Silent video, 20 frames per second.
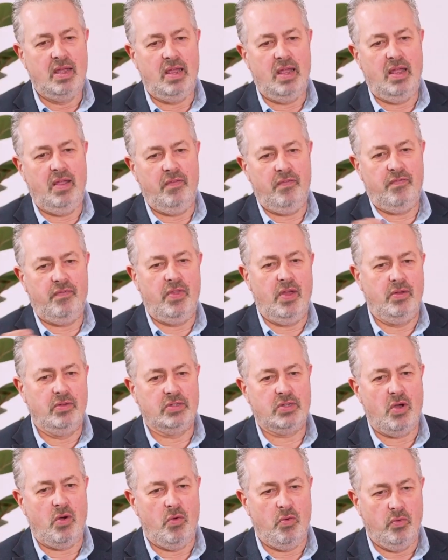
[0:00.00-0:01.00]
If
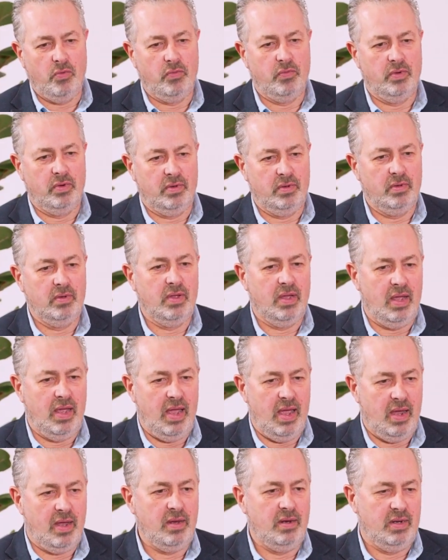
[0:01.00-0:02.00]
those old
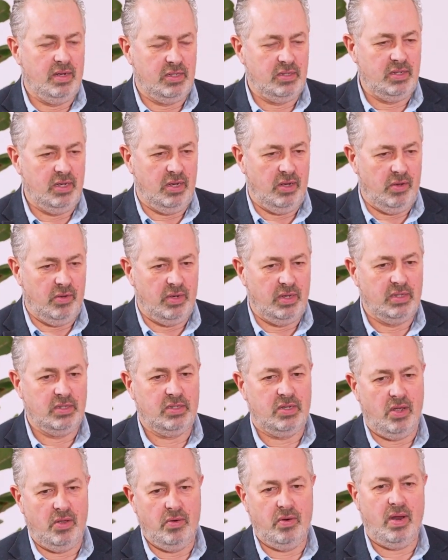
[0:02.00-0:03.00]
air conditioning units
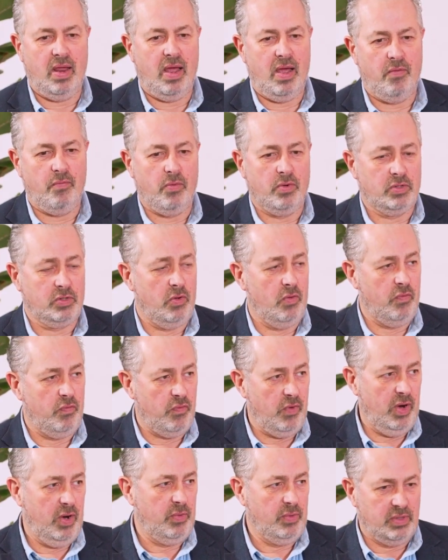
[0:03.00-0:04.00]
don't have what's called
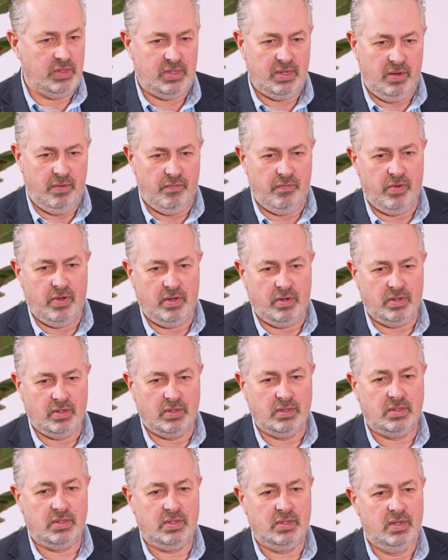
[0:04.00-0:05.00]
frequency
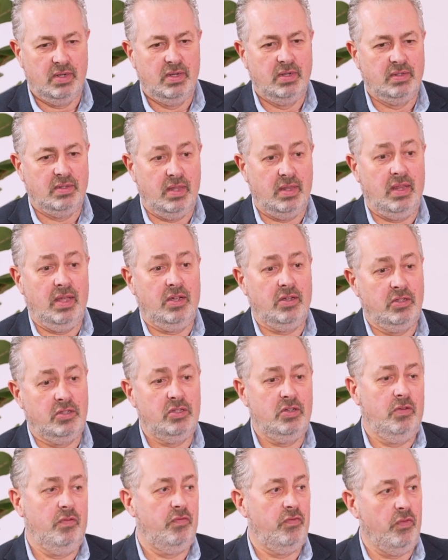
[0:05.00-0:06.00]
inverters, then they
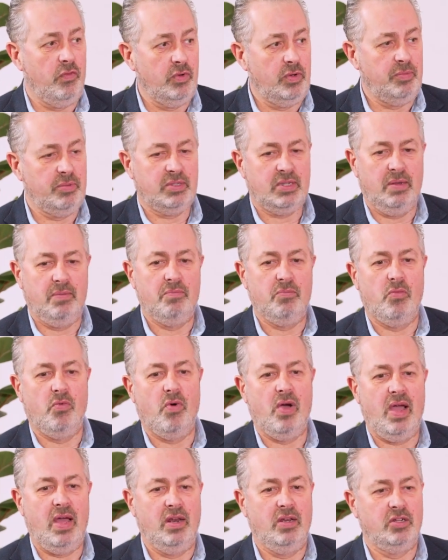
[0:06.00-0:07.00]
consume 40%
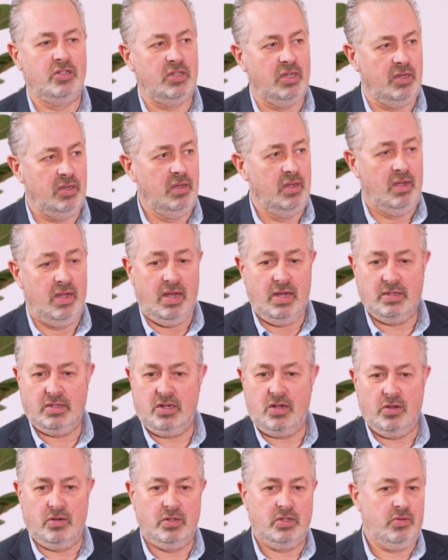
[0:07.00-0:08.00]
more energy as a
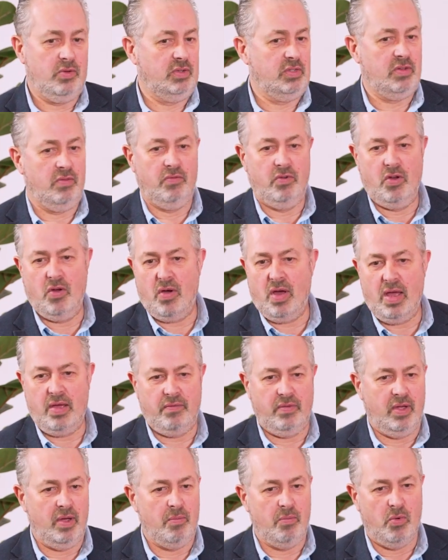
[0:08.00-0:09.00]
consequence of not
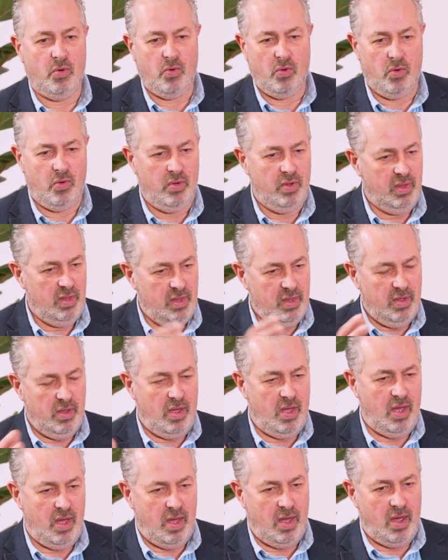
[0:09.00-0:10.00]
having a more,
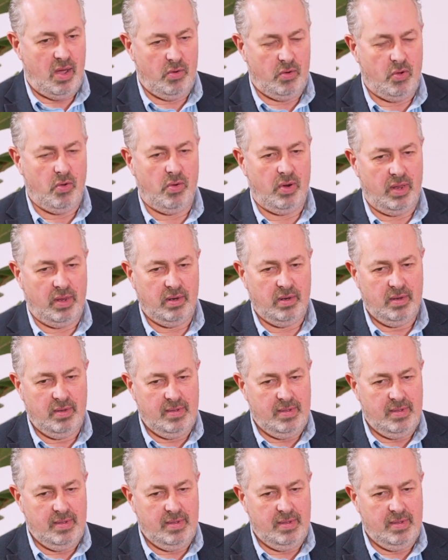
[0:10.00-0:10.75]
I'll call it,